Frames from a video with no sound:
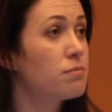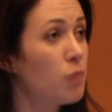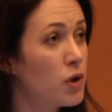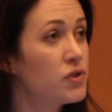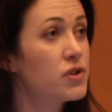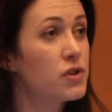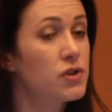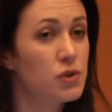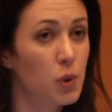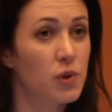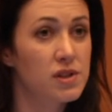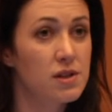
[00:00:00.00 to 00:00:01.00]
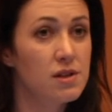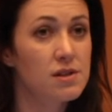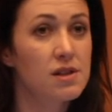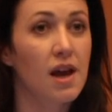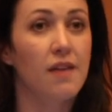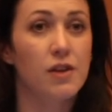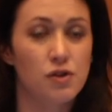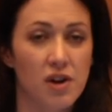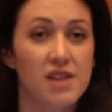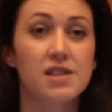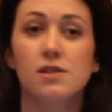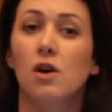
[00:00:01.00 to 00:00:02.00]
most of the sauces and the
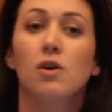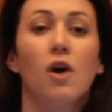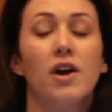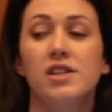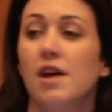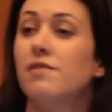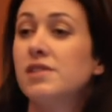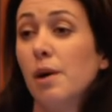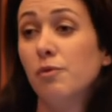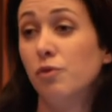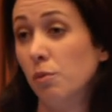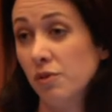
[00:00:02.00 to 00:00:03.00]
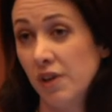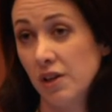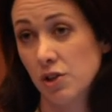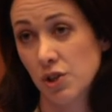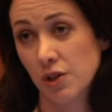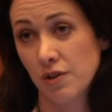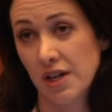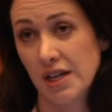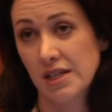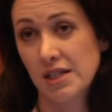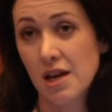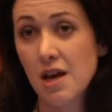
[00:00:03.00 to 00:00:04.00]
dressings are going to have some form of hidden sugar in
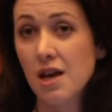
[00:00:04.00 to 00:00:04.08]
it.